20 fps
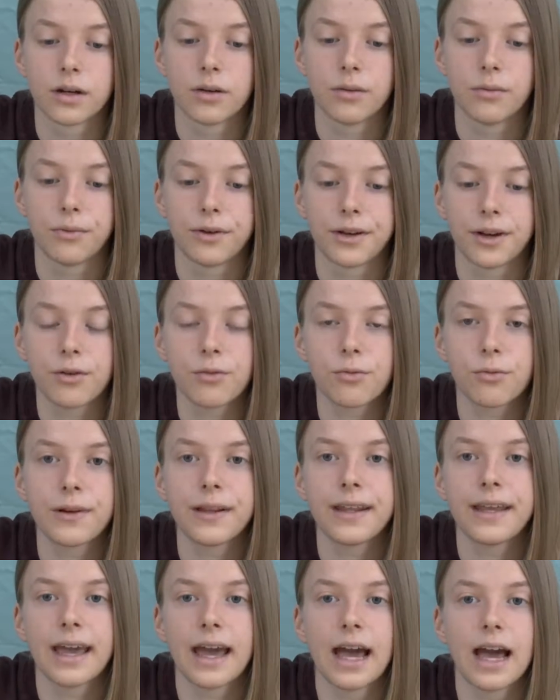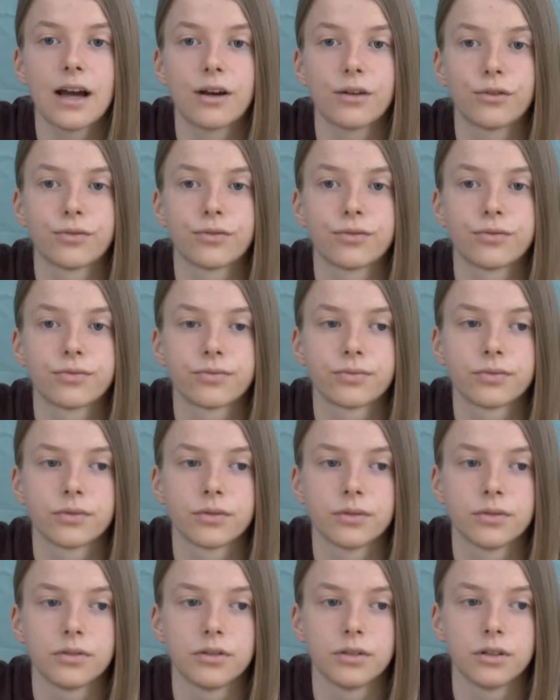We don't really have
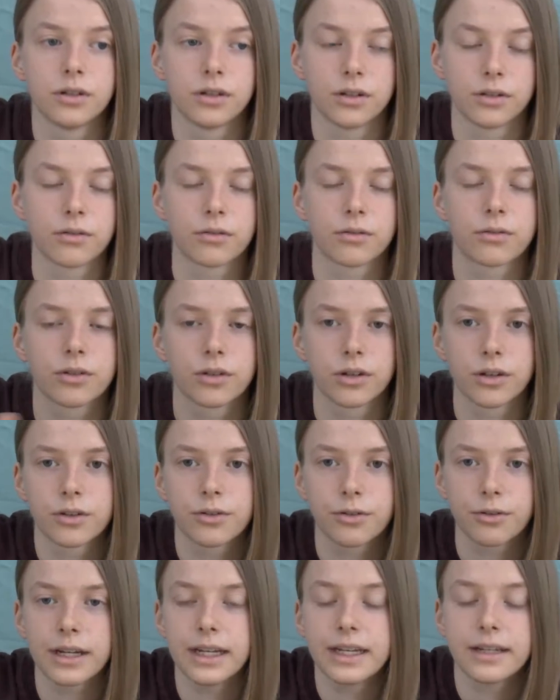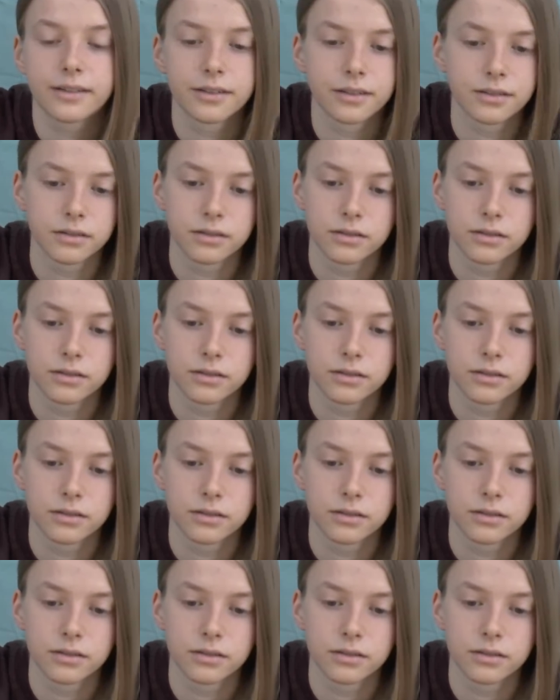a concrete